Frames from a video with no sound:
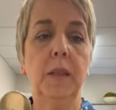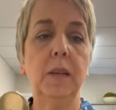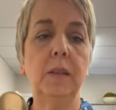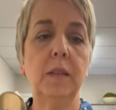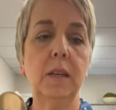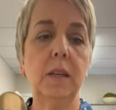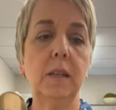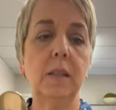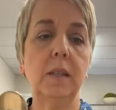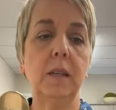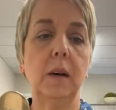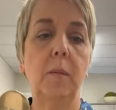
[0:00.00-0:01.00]
This
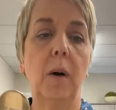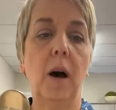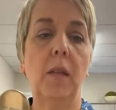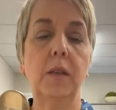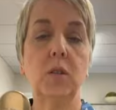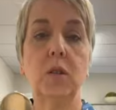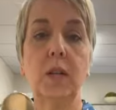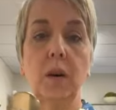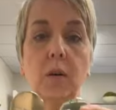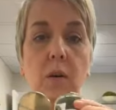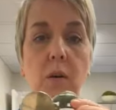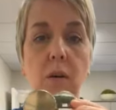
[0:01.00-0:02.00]
is the polished
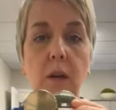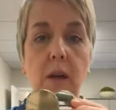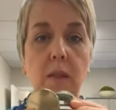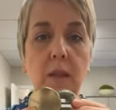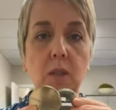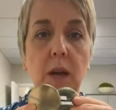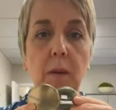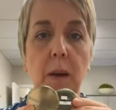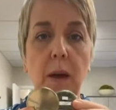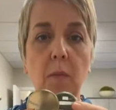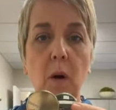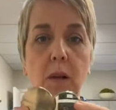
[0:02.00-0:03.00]
nickel and the
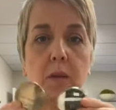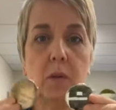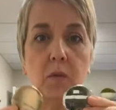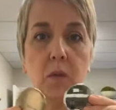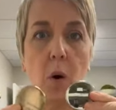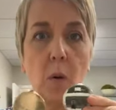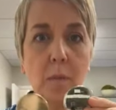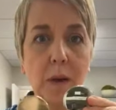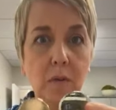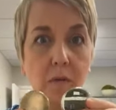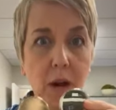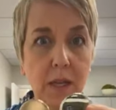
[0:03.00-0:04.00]
champagne bronze. So don't
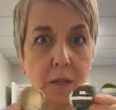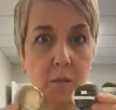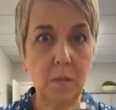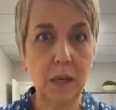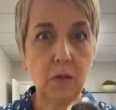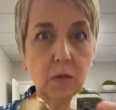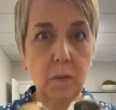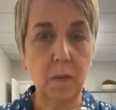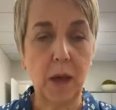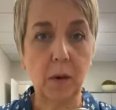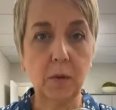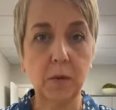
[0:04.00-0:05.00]
be afraid to mix your
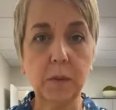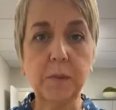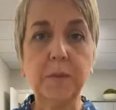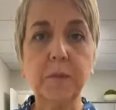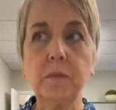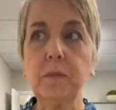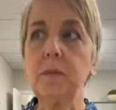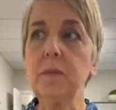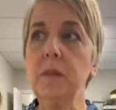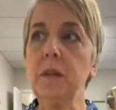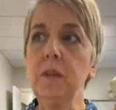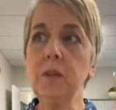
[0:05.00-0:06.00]
metals.
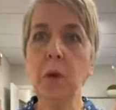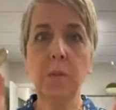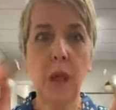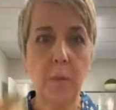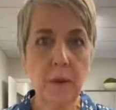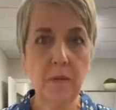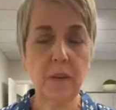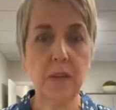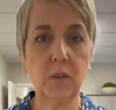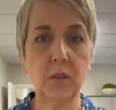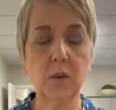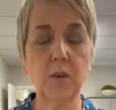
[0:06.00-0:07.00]
So plumbing
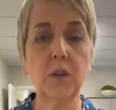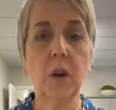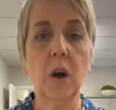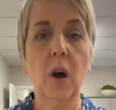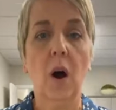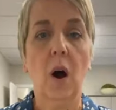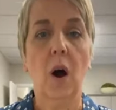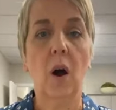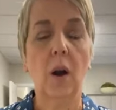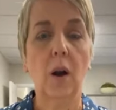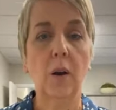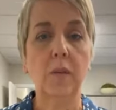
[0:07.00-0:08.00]
fixtures
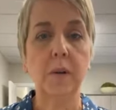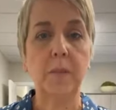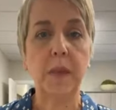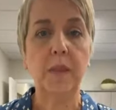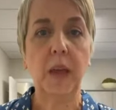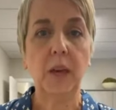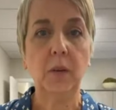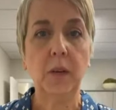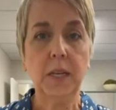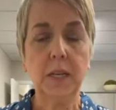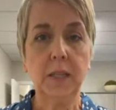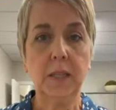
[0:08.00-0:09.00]
are something that you
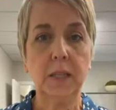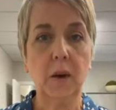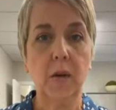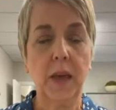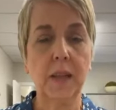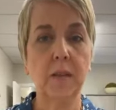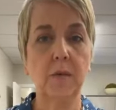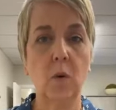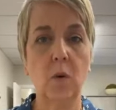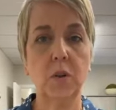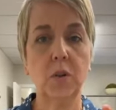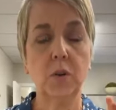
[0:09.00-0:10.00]
need to consider, and that's of
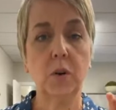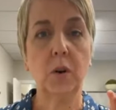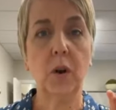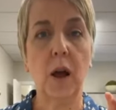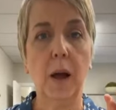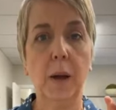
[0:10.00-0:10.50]
course your